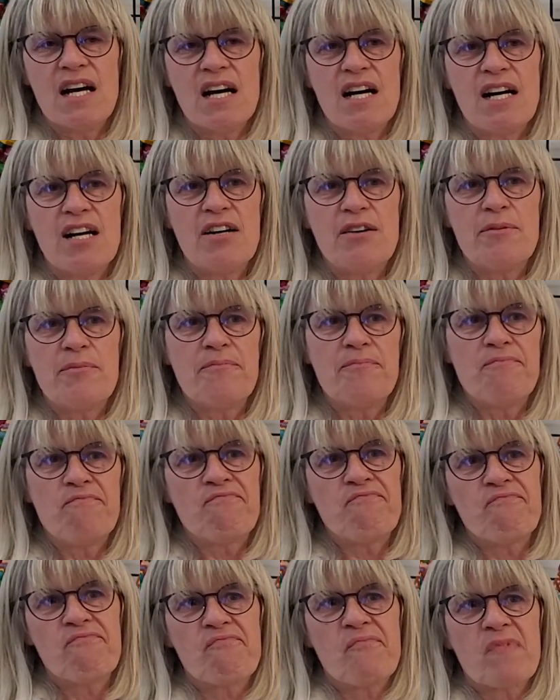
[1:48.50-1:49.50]
Um,
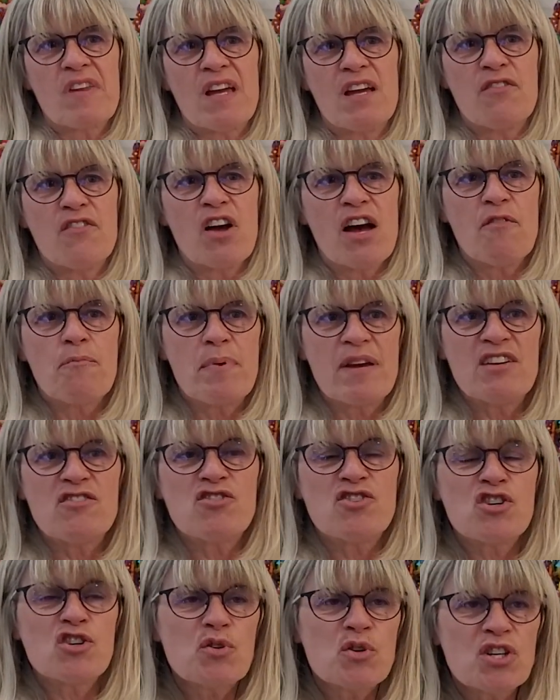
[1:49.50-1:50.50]
if you have big
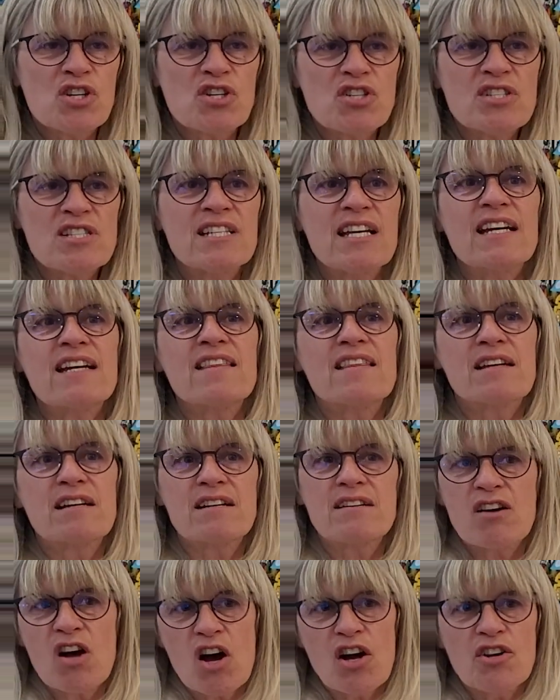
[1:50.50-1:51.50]
chewers like the
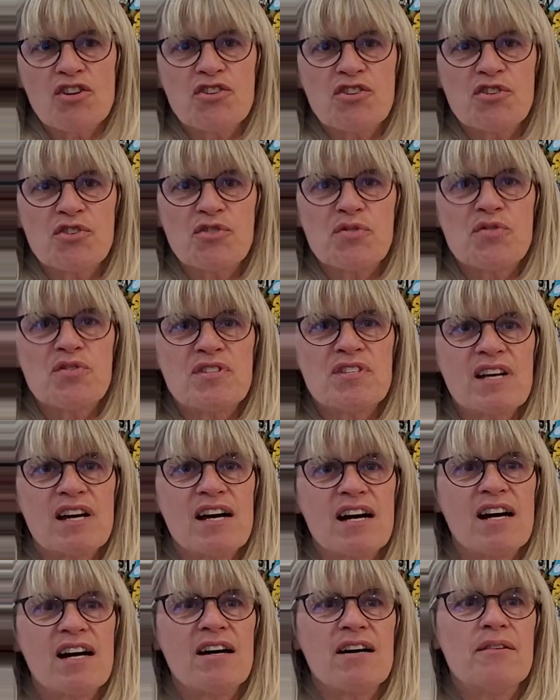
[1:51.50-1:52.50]
cockatoos,
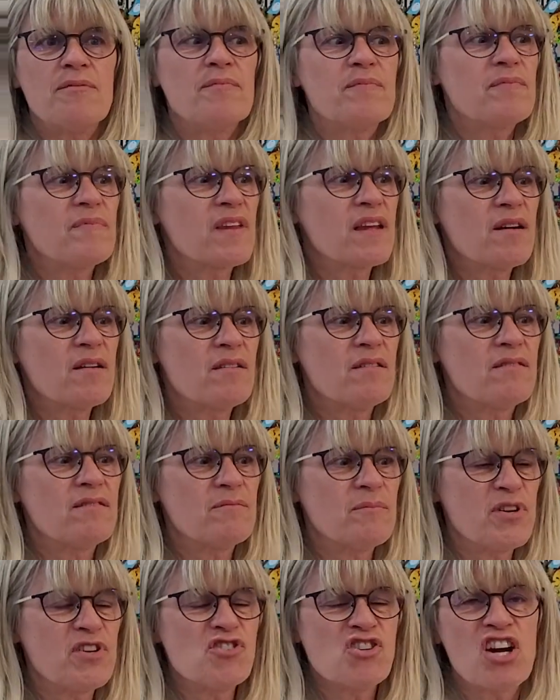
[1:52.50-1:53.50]
um,
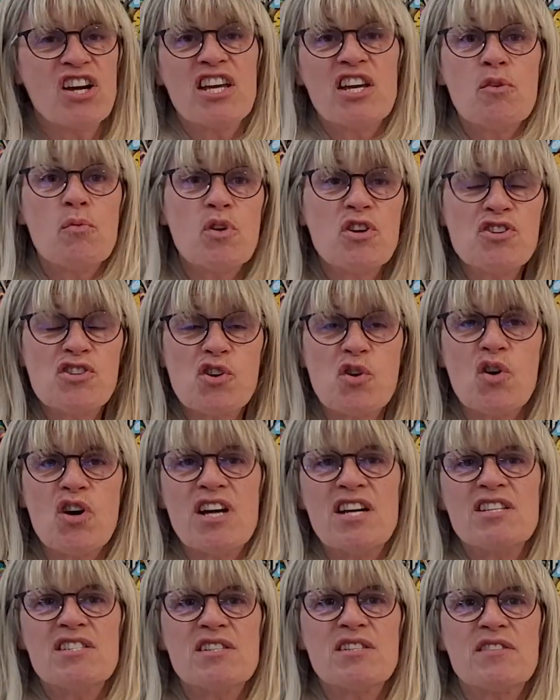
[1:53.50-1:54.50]
big chunky wood
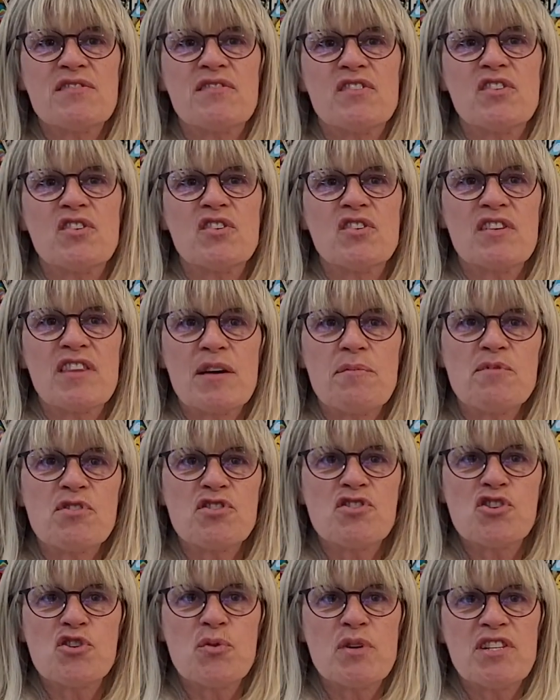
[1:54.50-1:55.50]
toys for them
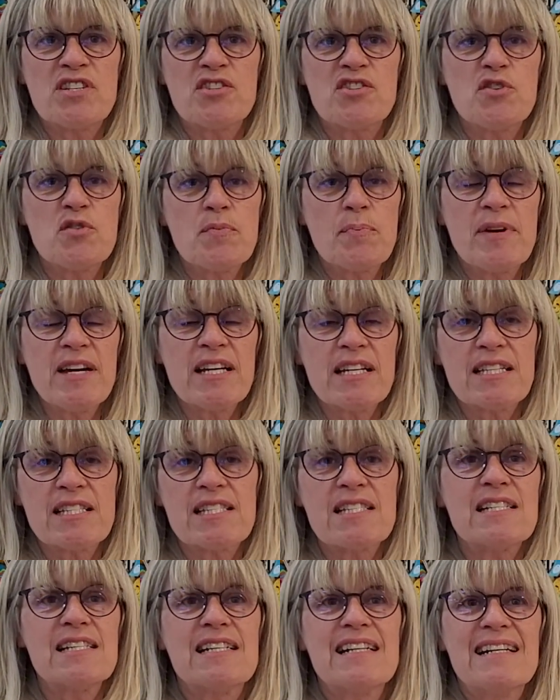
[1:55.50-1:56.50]
to chew into
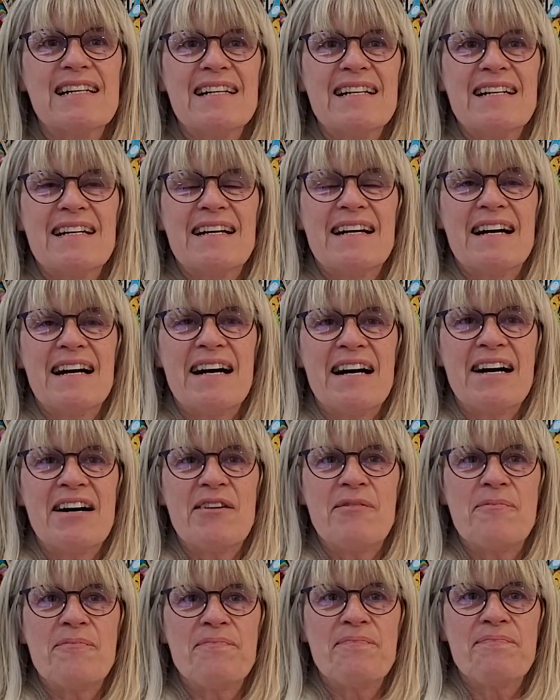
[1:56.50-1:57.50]
toothpicks.
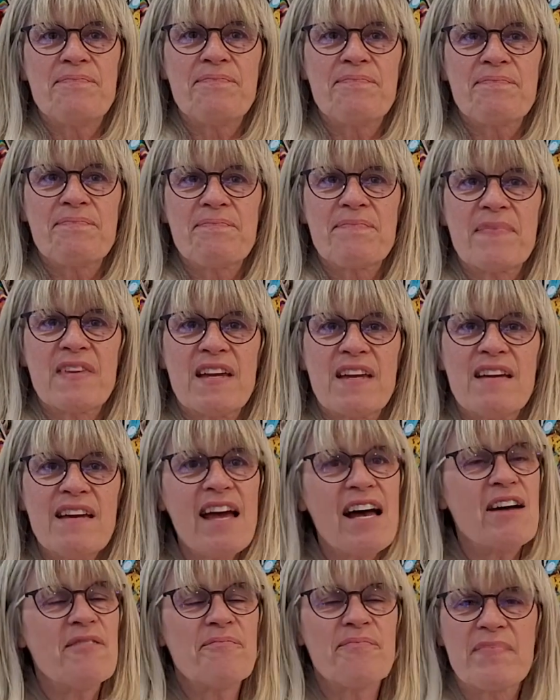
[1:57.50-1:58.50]
Um,
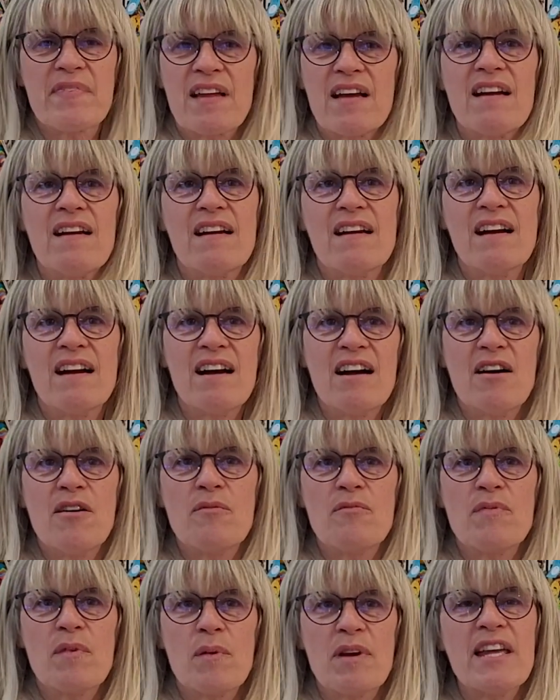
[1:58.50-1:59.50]
yeah,
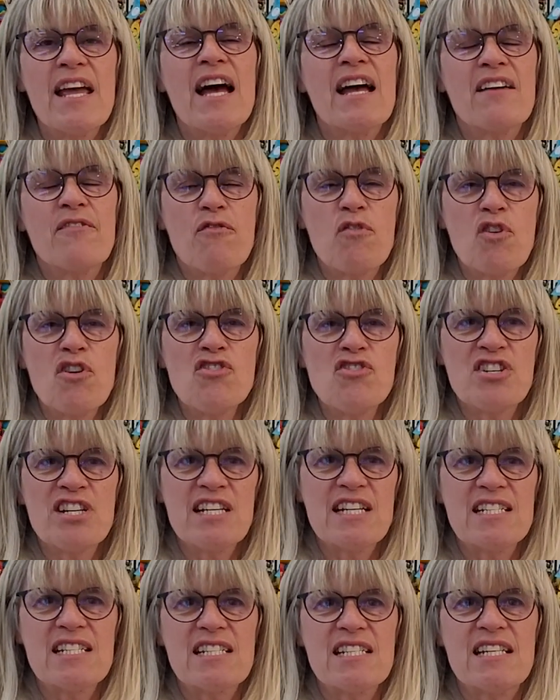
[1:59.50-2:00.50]
um, but yeah, foraging
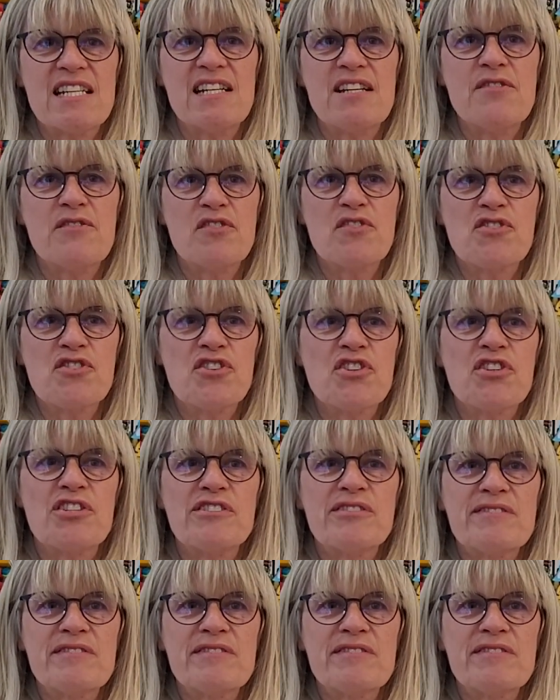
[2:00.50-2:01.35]
is key for sure.